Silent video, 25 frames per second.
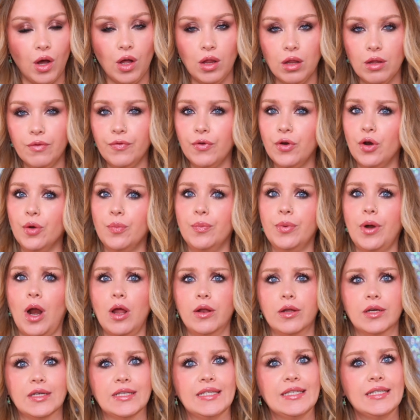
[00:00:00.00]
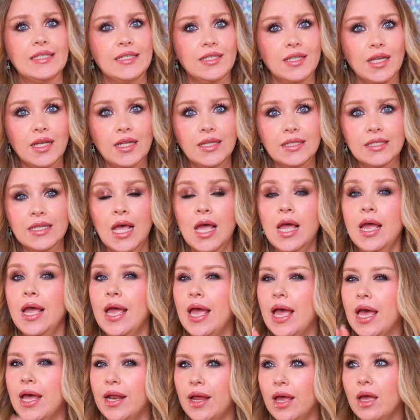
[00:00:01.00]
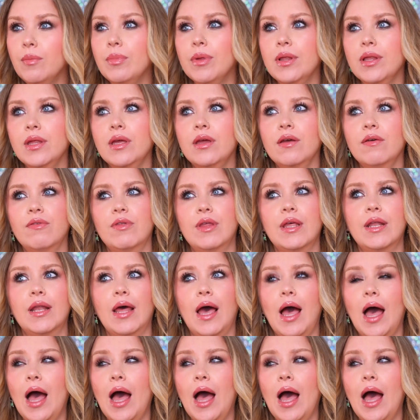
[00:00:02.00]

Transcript: all of her products since, and I believe that